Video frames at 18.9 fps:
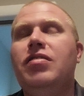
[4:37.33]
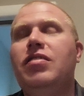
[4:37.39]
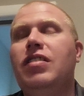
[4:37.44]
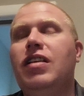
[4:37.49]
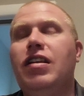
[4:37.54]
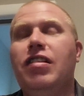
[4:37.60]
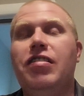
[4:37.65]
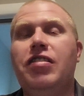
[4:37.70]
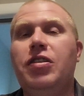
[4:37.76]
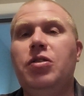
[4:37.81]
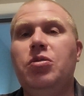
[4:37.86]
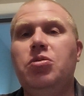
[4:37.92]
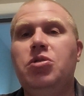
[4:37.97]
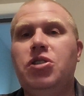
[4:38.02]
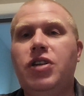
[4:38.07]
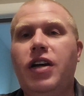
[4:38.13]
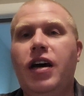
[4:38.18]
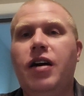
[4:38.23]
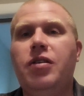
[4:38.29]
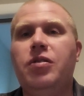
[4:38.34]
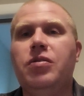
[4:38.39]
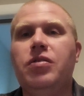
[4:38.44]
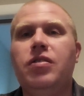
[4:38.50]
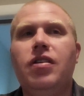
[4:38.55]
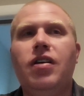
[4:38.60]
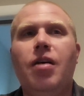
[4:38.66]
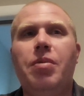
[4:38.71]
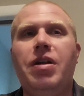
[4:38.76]
it's huge now.
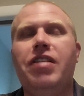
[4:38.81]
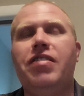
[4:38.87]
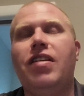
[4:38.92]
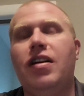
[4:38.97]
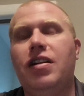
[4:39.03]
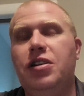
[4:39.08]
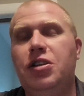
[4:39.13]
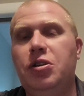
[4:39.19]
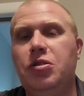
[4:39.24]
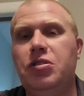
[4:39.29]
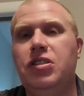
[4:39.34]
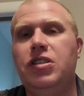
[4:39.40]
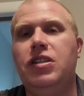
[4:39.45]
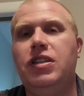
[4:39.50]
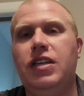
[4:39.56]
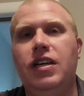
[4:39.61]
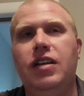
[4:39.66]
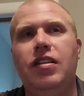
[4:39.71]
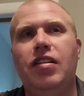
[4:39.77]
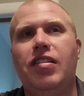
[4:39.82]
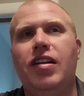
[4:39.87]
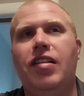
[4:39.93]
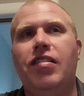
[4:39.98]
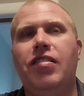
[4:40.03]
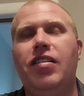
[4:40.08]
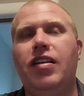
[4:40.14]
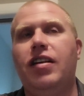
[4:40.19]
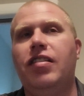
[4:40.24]
I mean, it's not a huge city in the
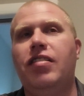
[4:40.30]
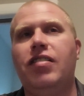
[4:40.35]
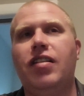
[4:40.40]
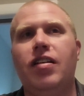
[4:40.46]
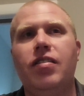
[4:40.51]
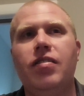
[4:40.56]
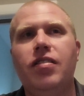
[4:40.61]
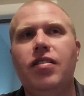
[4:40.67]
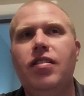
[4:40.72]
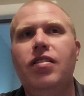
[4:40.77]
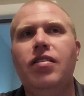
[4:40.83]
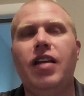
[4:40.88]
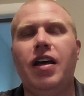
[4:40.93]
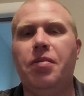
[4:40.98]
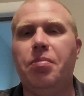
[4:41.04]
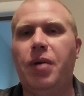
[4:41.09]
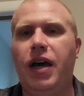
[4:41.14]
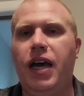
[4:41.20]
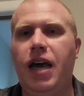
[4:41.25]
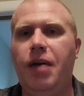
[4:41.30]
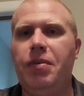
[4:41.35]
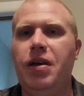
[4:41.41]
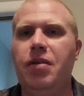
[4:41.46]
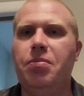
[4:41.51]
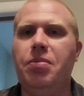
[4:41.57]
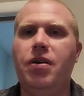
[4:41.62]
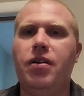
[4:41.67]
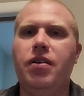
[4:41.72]
sense like it's not like
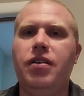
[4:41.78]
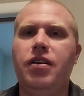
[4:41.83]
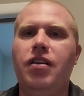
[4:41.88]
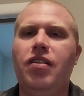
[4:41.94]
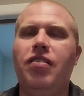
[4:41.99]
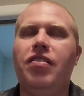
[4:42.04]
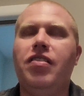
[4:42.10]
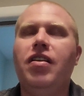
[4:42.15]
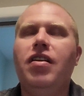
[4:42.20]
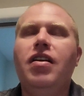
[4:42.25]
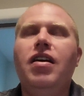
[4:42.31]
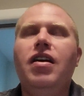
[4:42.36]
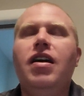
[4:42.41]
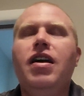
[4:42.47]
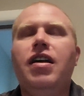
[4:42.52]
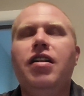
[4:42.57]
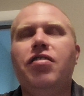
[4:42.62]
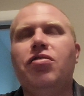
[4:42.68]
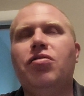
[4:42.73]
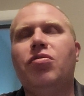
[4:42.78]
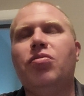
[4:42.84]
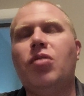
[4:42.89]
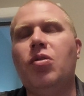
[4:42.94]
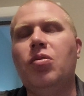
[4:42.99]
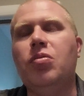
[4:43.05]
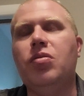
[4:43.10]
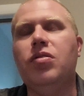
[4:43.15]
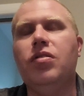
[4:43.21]
Miami, but it is
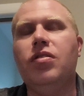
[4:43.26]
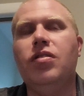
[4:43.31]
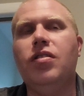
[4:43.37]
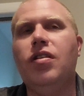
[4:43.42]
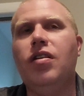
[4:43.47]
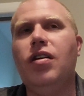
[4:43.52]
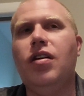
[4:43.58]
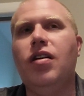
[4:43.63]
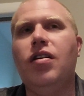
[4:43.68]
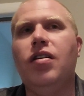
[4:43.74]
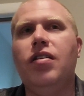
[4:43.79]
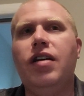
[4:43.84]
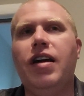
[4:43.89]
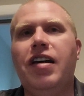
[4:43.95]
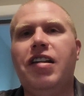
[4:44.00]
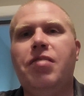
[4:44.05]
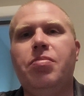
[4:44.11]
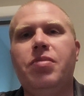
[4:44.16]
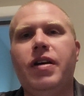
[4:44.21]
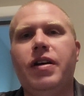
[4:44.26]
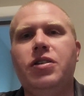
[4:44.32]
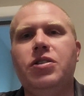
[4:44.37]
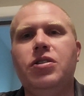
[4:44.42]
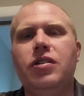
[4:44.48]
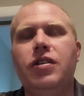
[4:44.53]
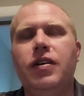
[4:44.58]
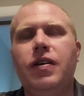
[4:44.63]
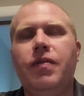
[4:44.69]
grown
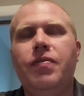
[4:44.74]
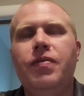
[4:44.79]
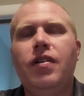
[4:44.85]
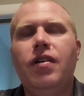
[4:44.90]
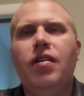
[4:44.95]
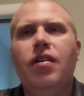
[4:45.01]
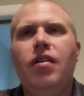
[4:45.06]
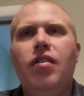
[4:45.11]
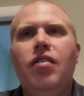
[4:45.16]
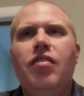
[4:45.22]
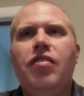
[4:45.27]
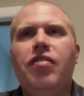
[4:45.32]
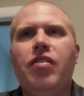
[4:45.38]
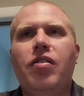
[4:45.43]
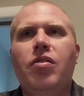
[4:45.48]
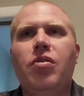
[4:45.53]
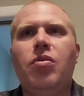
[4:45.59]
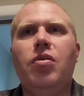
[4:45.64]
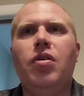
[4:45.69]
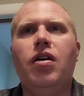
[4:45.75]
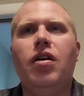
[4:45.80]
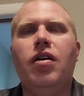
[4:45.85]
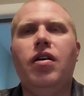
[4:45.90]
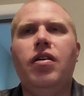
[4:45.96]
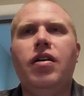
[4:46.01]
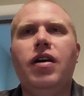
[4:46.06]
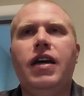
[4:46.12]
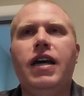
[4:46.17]
exponentially. So
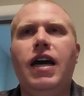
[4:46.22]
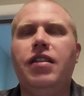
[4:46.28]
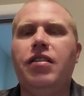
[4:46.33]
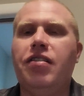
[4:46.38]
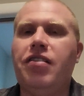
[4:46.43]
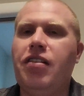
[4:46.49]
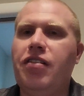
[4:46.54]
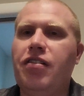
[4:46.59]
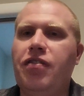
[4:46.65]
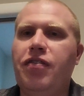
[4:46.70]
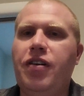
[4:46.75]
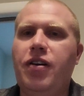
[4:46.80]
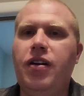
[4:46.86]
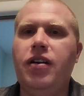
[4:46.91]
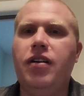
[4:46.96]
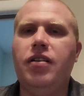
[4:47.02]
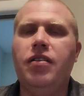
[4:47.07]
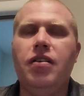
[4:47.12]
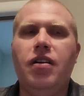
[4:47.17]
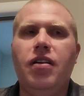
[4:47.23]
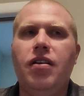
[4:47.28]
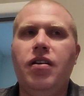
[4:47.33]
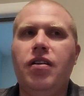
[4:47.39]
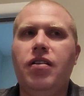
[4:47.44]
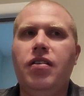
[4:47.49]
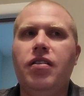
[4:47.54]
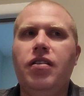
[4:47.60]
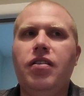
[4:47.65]
again, this is a very
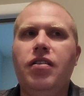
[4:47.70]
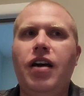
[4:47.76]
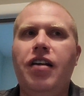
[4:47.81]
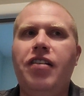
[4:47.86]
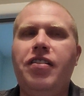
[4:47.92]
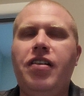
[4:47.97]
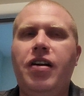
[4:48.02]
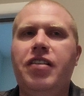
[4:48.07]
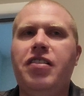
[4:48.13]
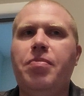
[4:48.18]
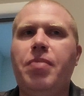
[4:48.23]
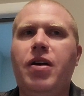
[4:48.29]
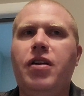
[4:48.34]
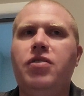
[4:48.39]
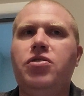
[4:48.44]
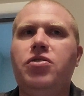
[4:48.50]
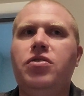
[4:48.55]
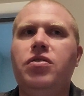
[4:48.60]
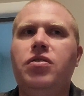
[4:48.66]
nice area. It's about an